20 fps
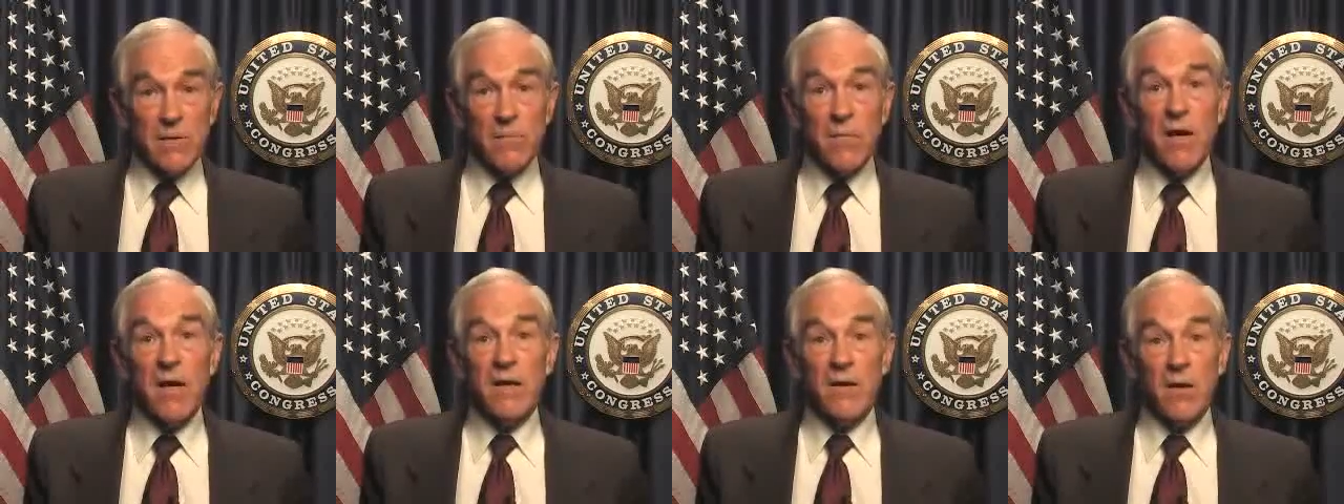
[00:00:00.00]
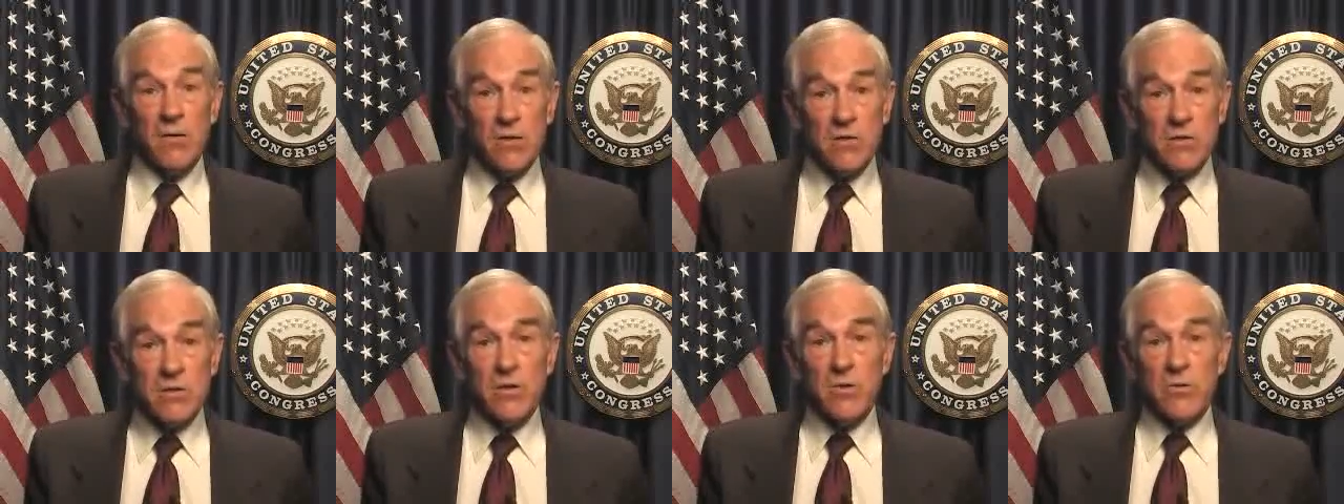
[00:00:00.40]
but
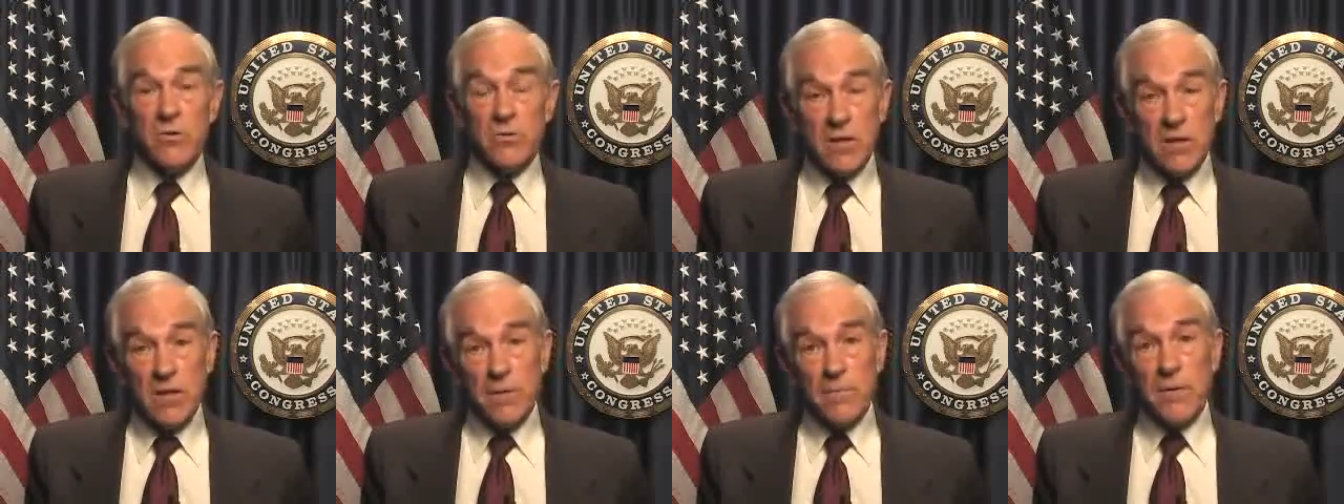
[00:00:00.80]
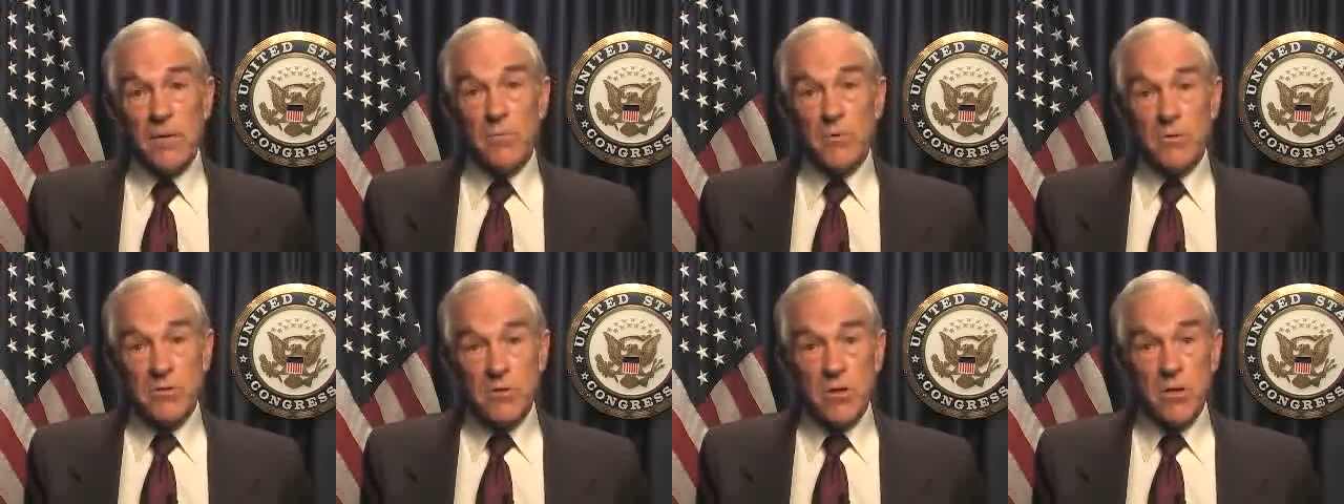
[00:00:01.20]
also there's a lot of
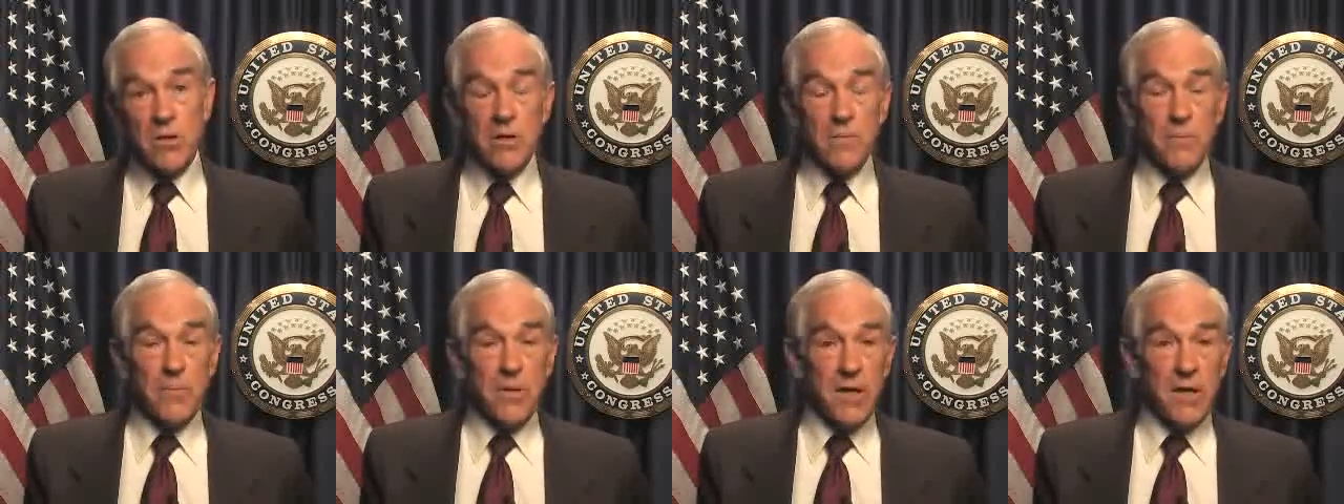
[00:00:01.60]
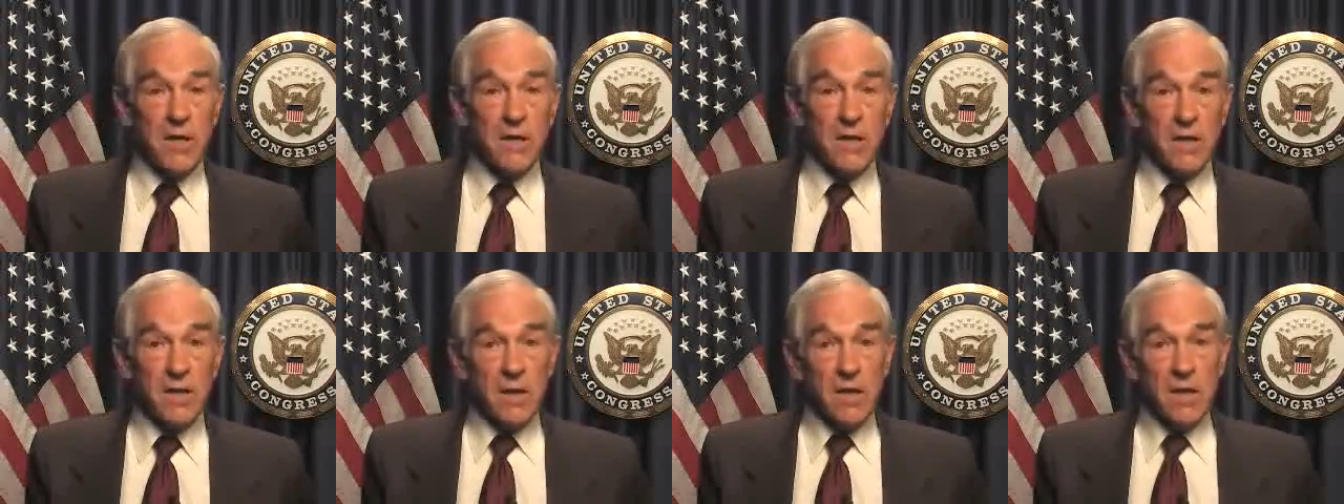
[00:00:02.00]
people starting to
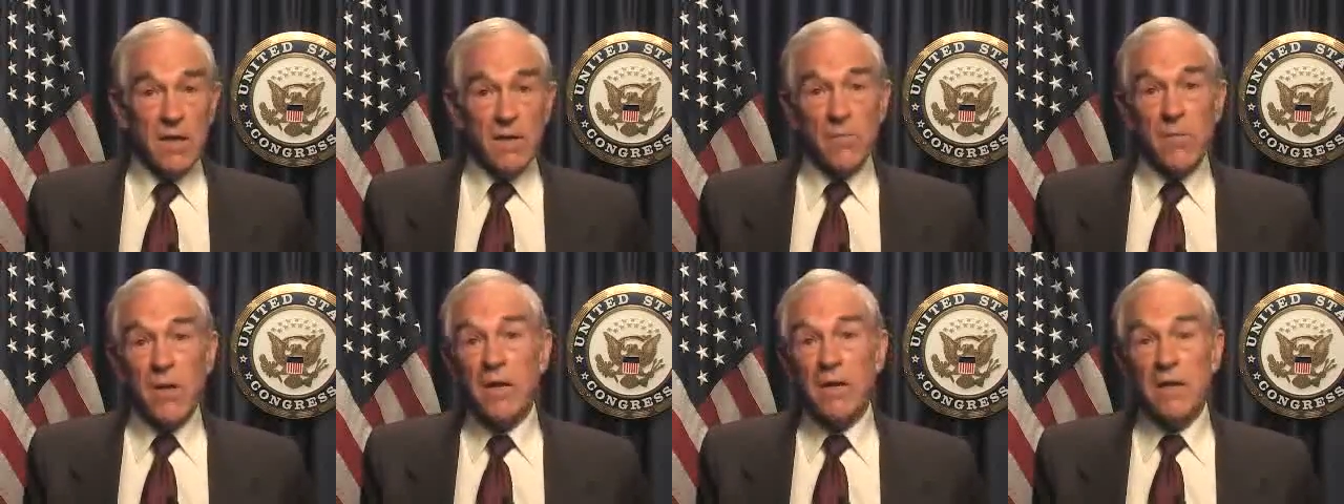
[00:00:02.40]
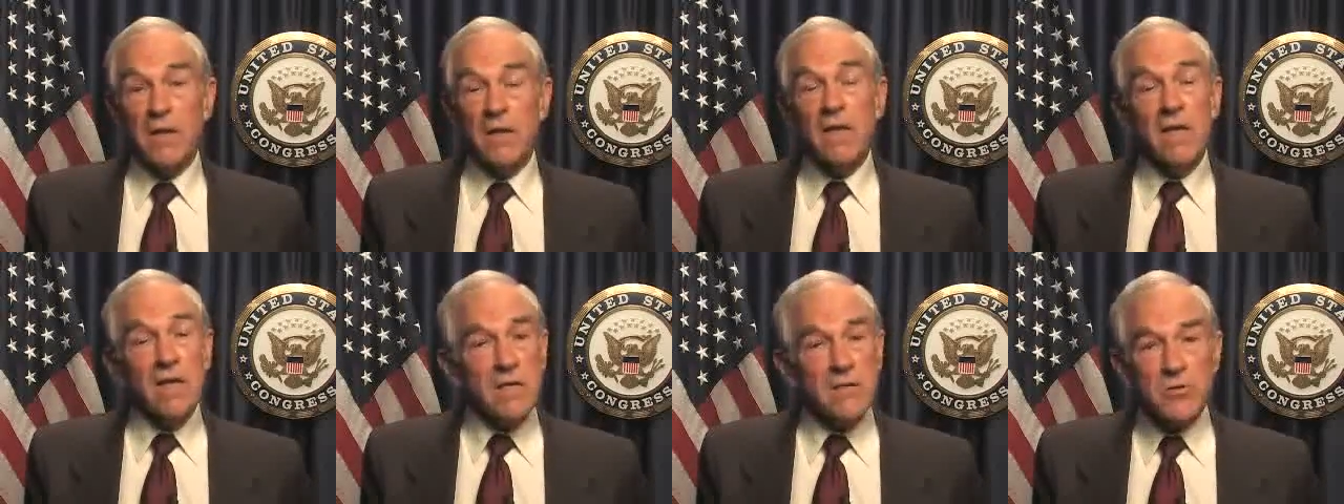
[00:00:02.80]
panic. But
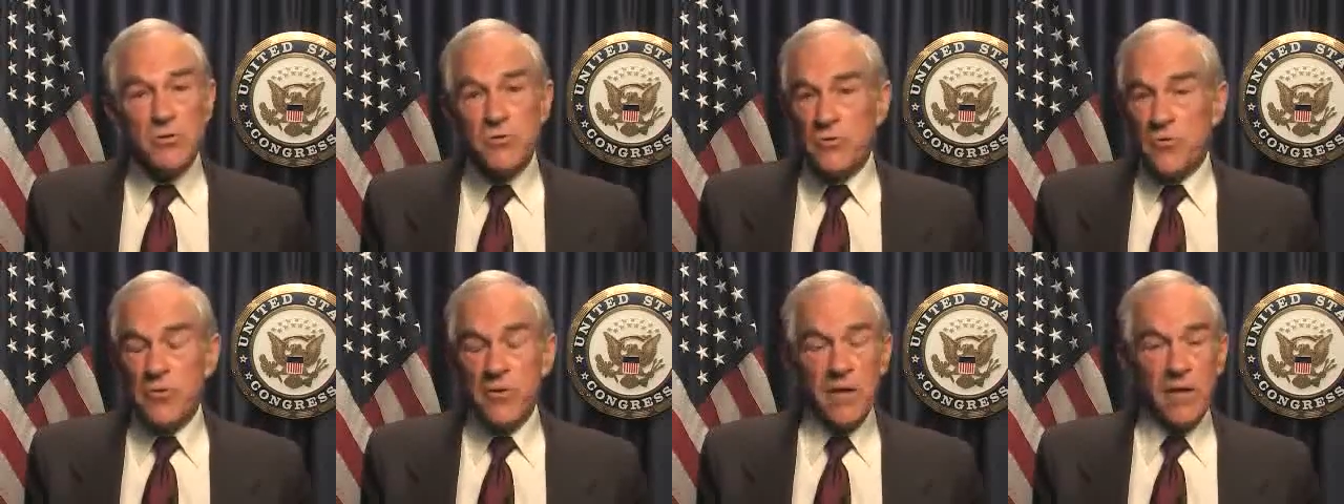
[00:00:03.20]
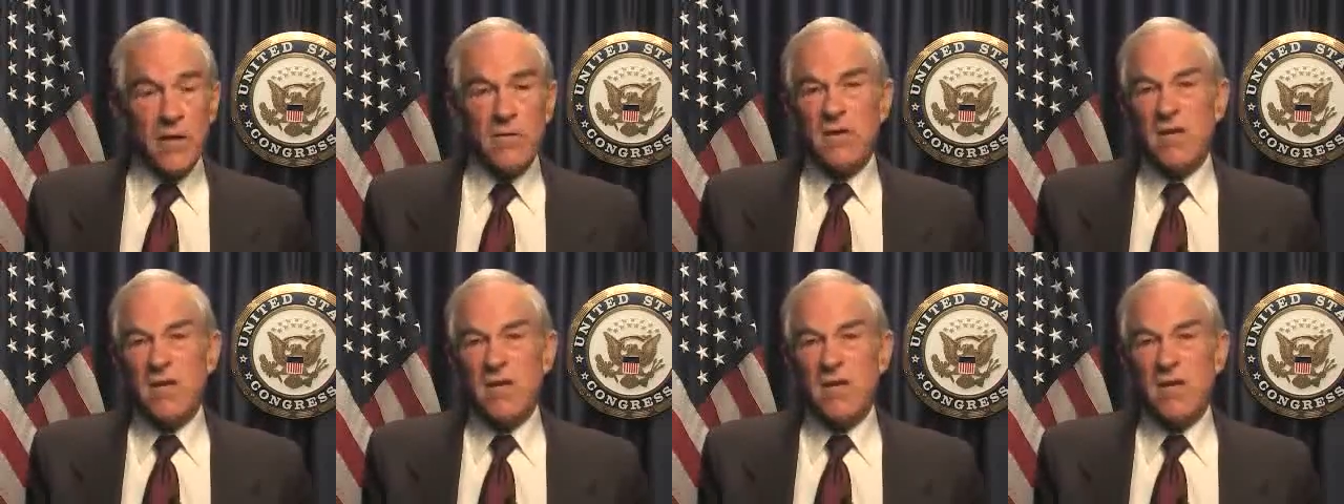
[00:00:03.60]
the answers are there.